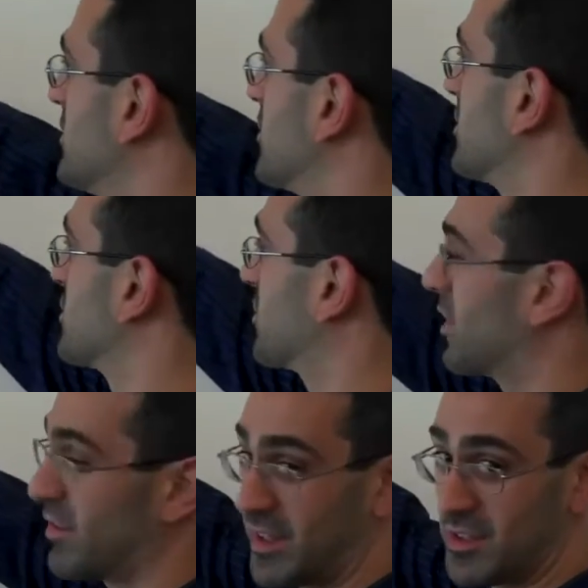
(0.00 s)
So the
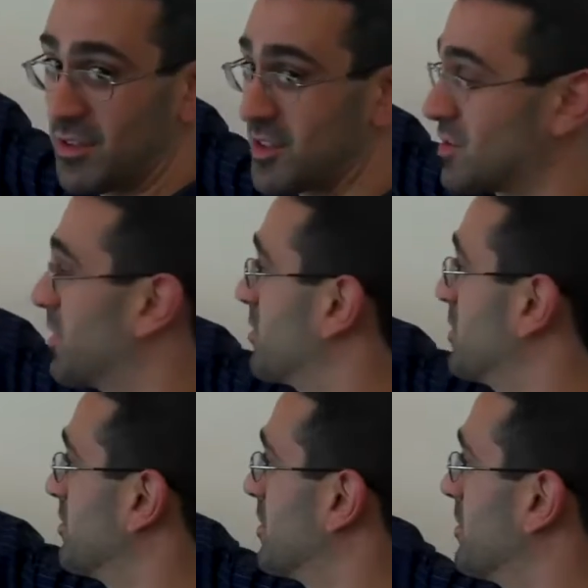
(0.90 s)
square will undo the square
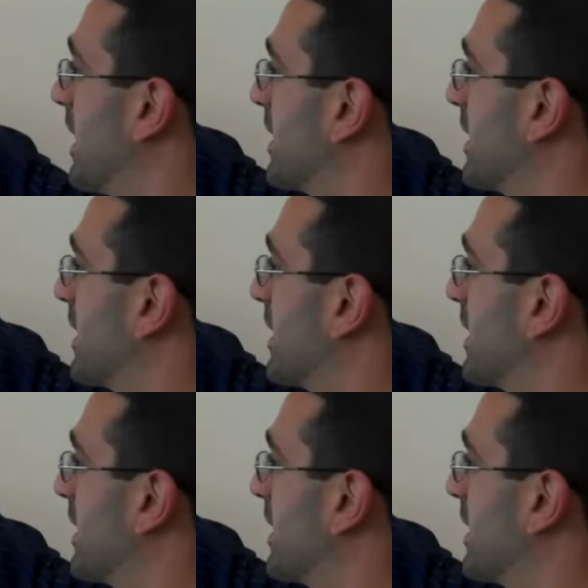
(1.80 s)
root for the